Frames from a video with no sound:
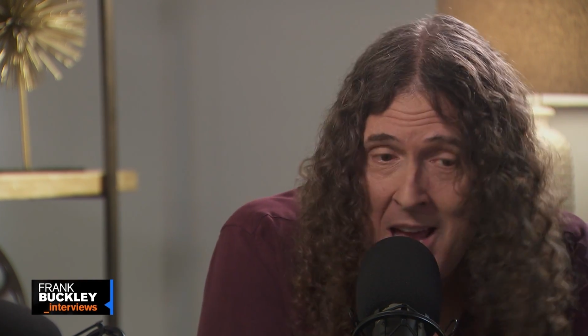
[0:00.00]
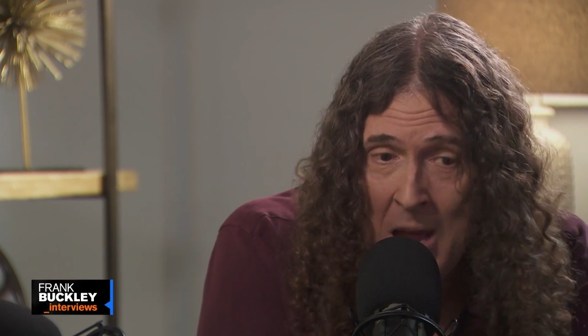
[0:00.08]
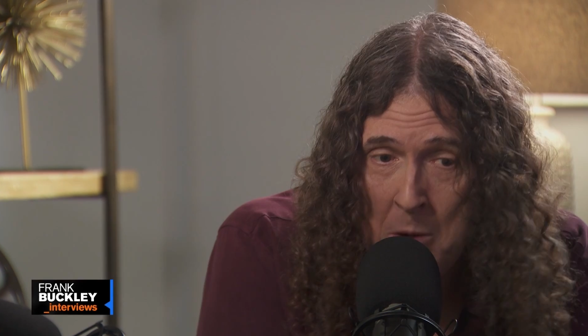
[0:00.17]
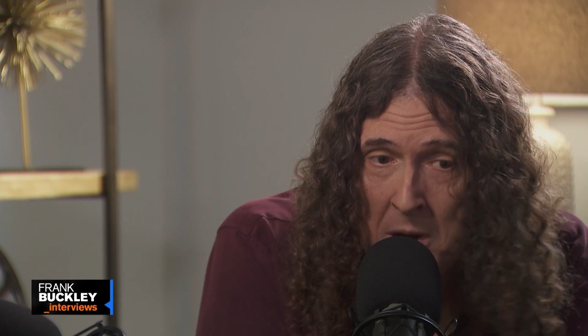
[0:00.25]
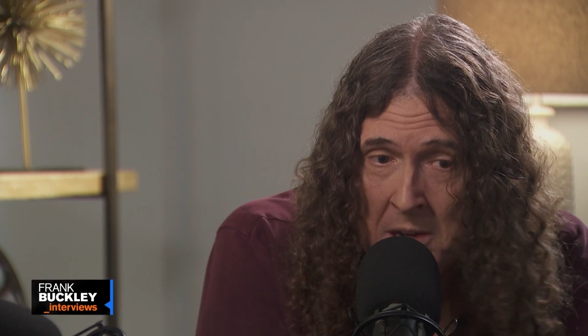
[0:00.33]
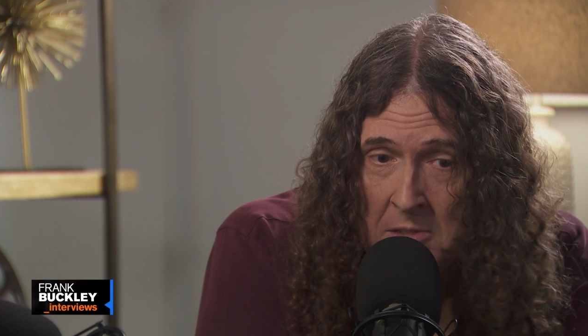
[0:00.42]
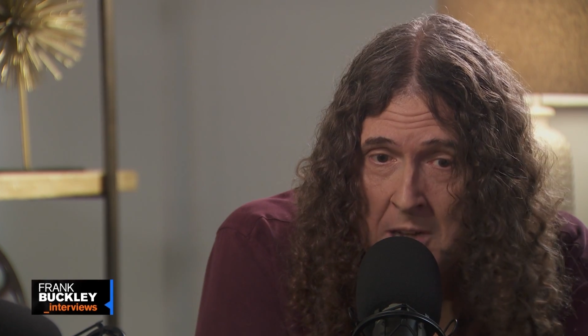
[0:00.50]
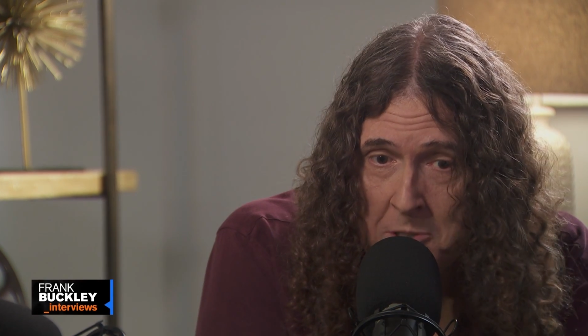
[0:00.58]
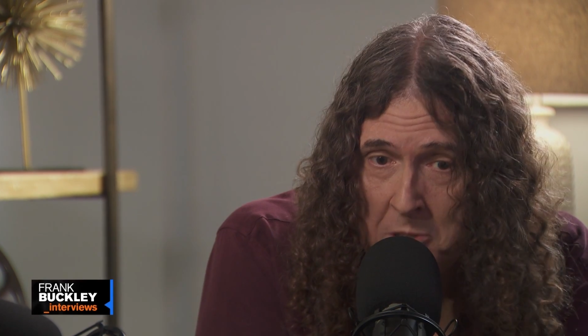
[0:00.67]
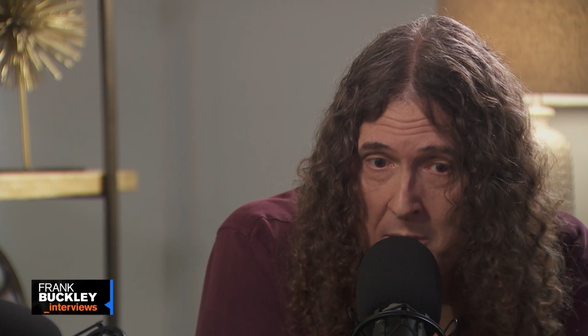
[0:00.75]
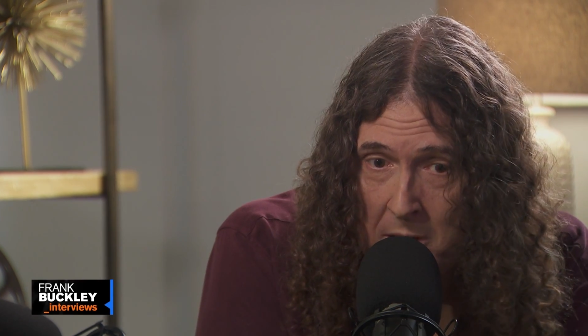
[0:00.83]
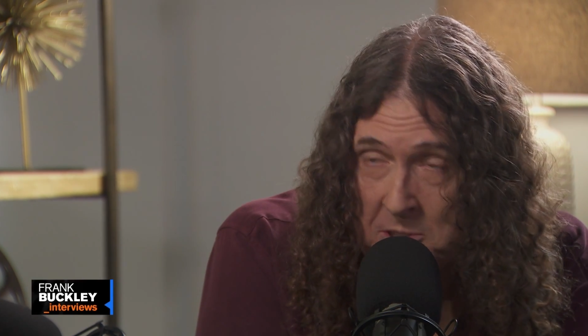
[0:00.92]
And when
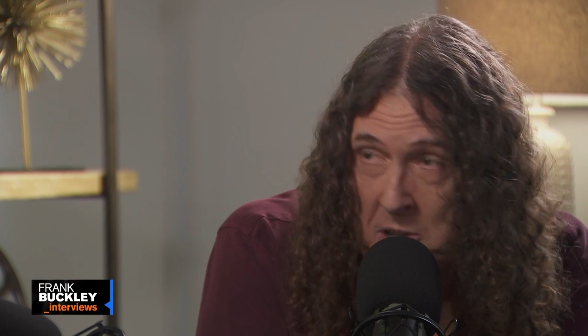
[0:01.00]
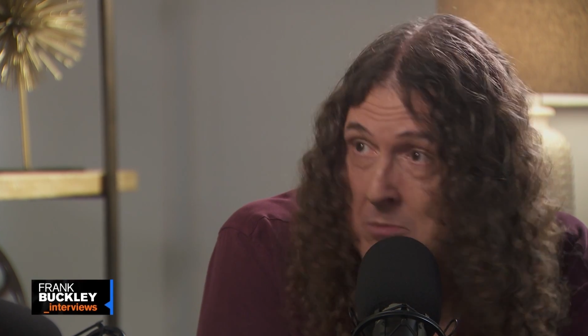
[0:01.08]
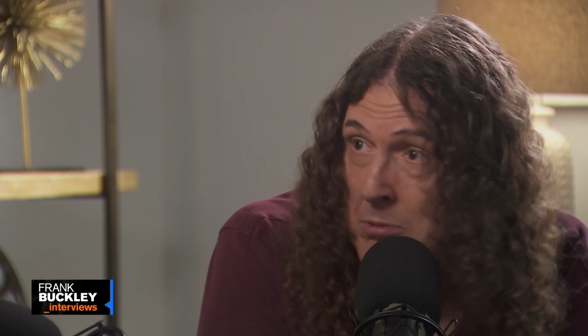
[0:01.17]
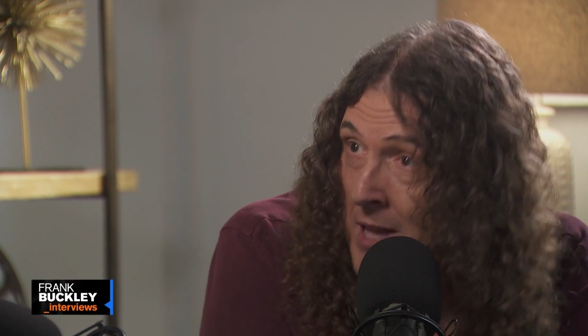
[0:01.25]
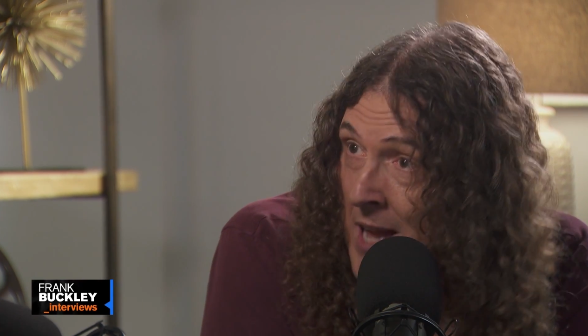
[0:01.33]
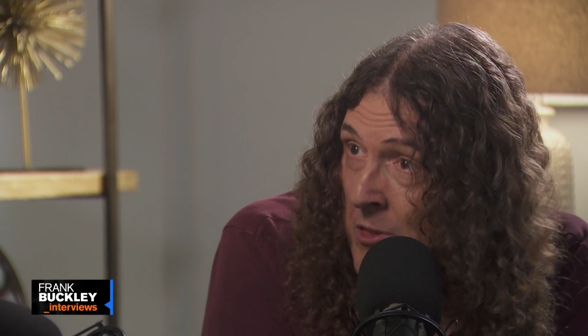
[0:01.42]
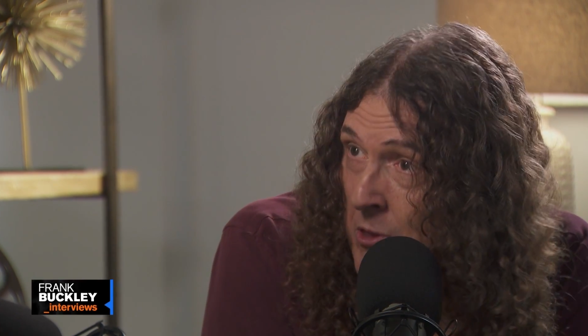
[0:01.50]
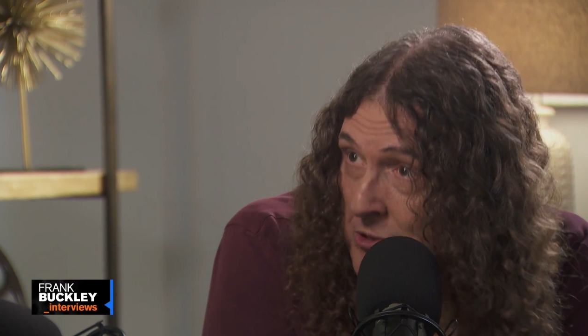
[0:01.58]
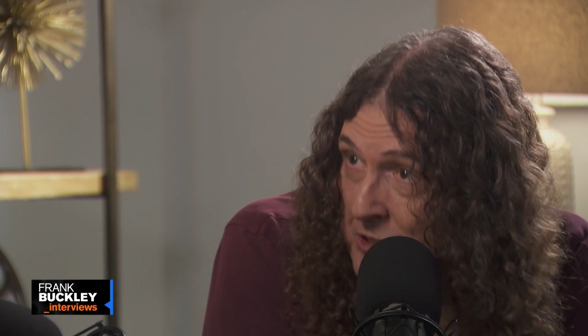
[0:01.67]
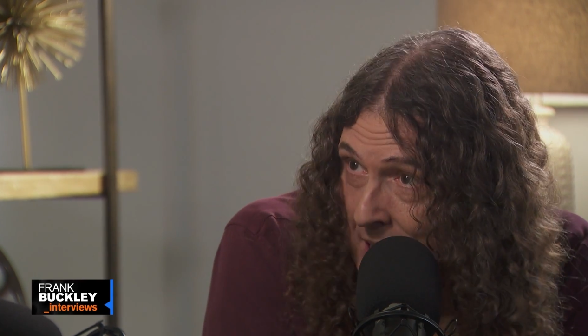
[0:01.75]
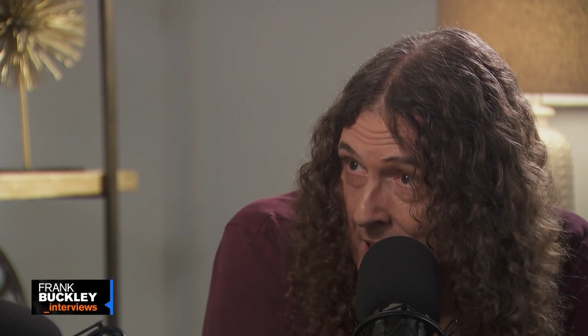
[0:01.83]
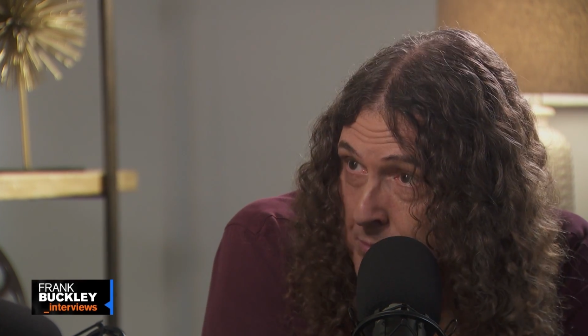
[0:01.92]
Dr. Demento started playing
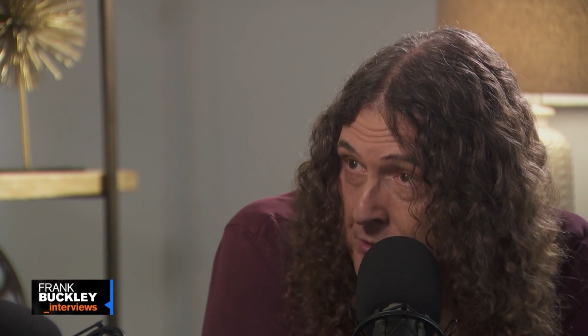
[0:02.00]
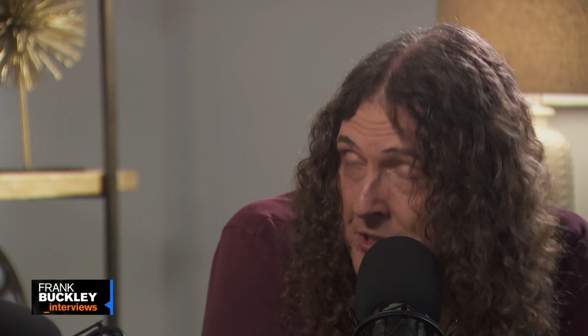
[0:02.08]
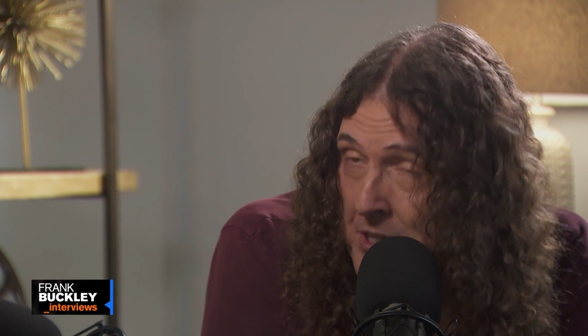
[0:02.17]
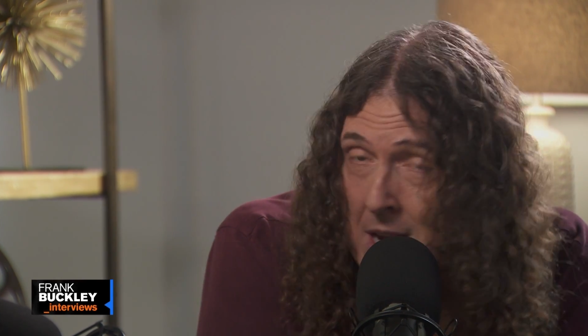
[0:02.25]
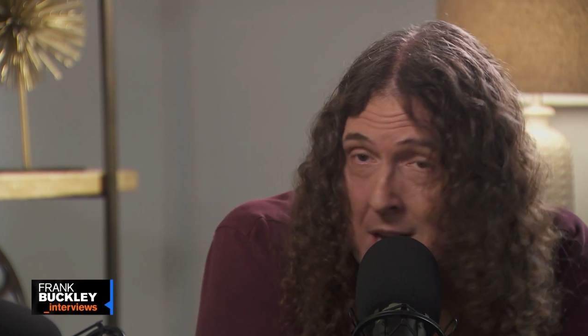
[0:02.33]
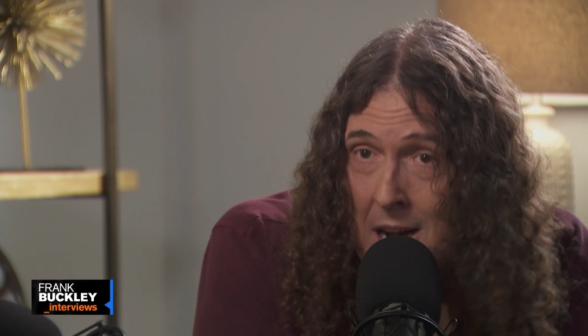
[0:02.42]
those tapes,